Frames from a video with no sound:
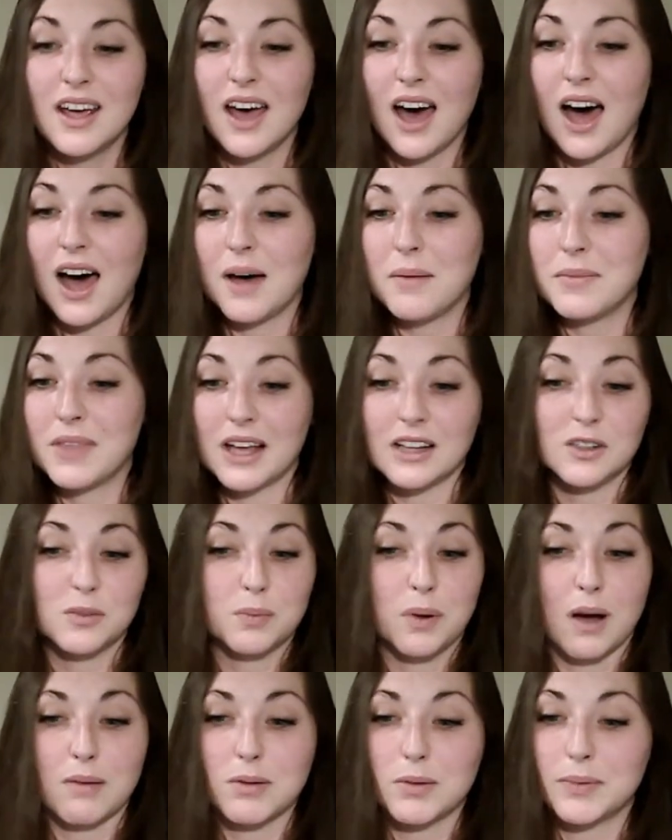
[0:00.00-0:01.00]
That's
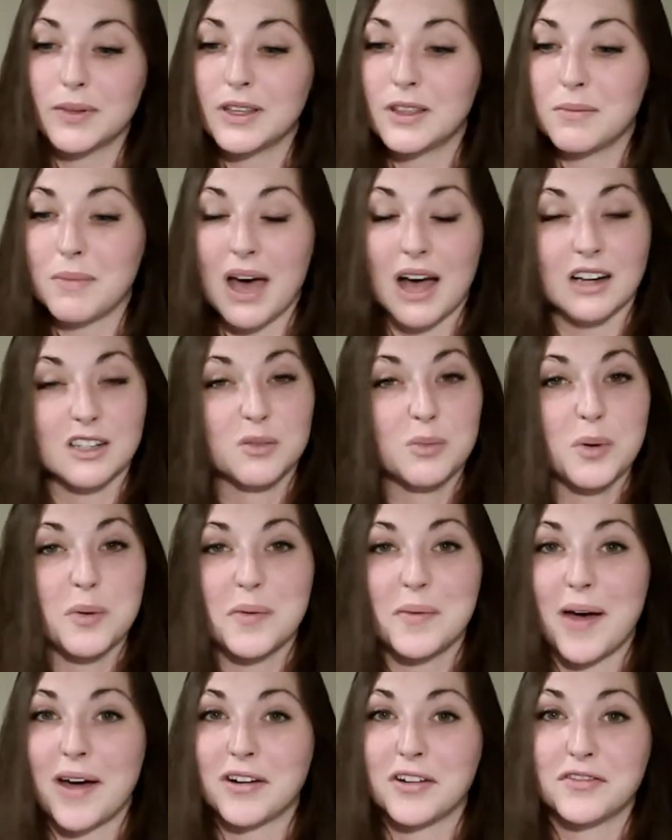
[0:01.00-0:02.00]
probably the maximum
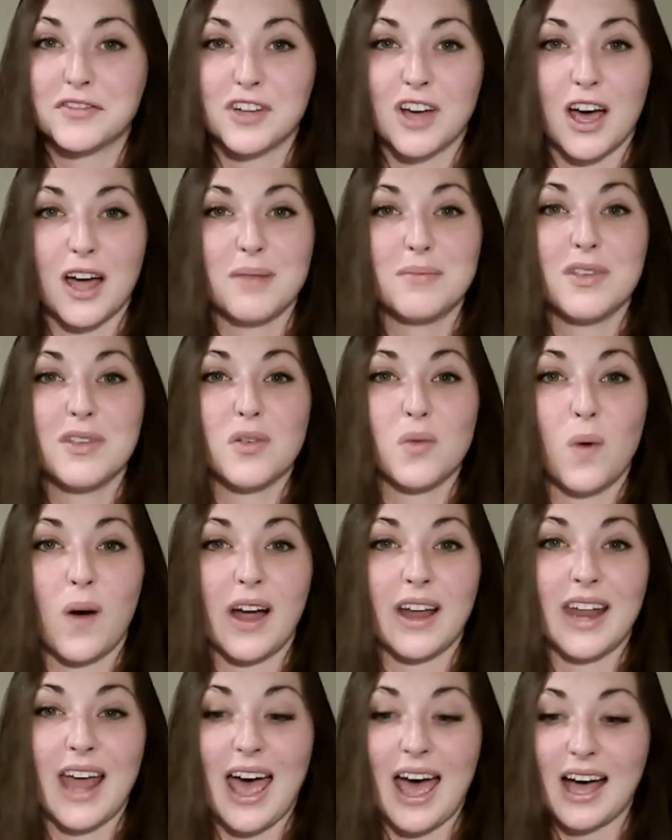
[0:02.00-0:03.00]
amount of time that the
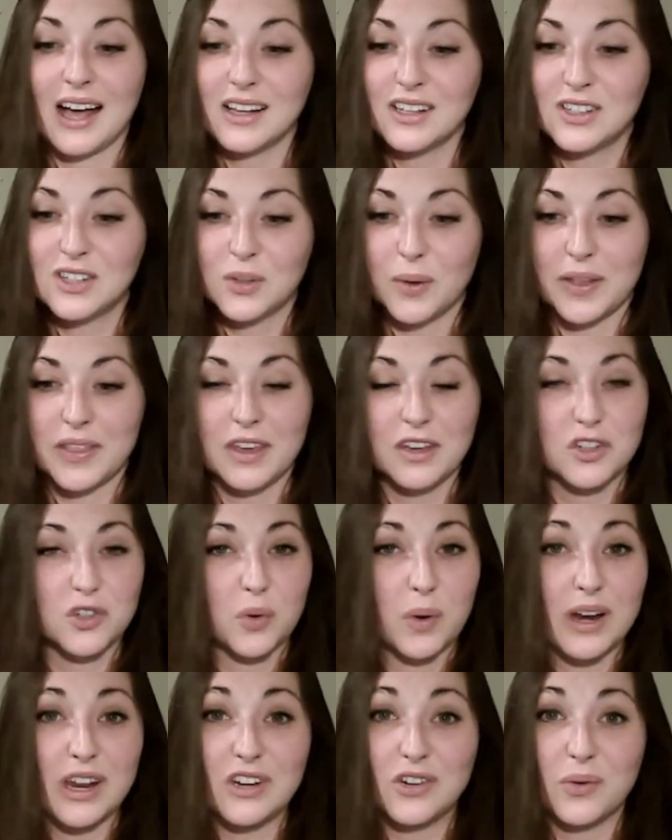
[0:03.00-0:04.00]
wine has. So I think
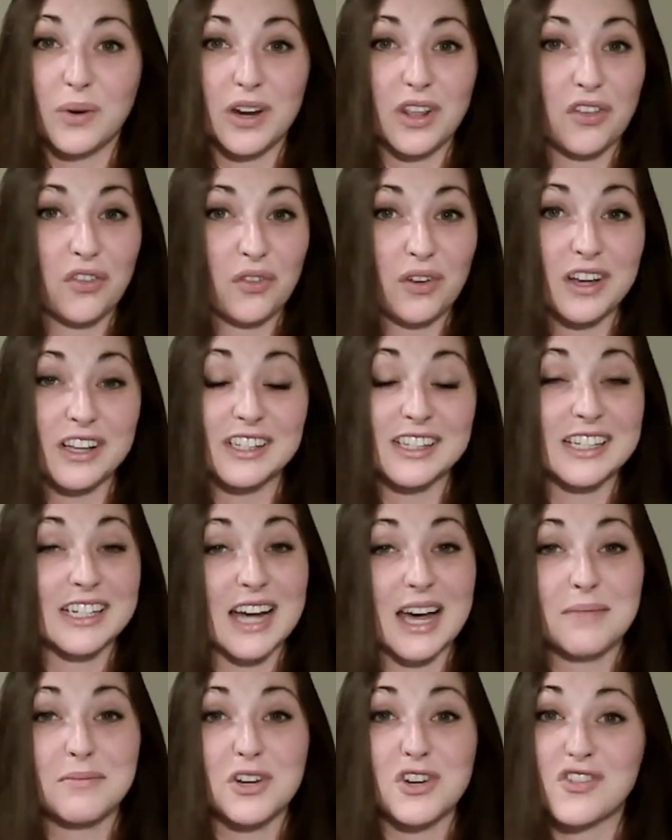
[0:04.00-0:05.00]
2023 is the
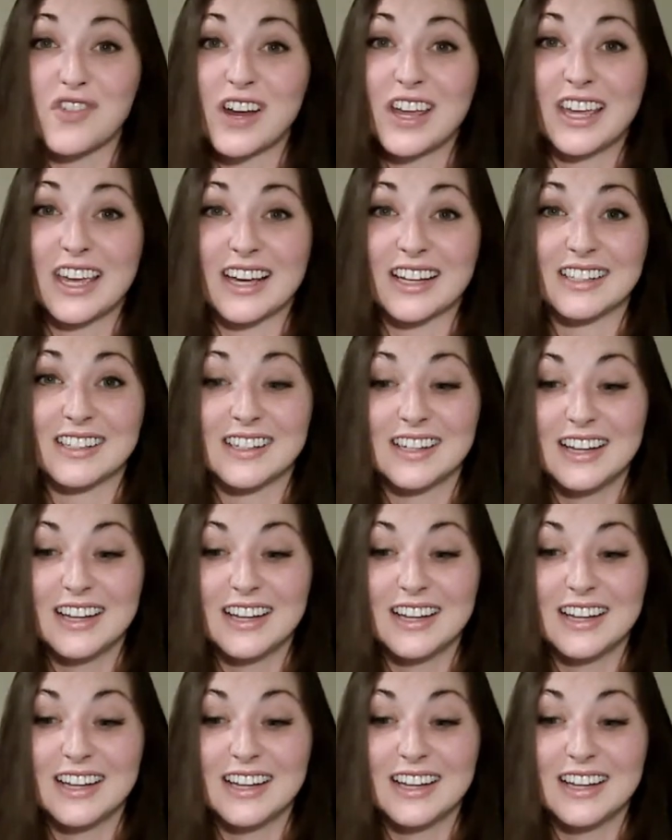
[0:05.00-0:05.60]
time to drink it.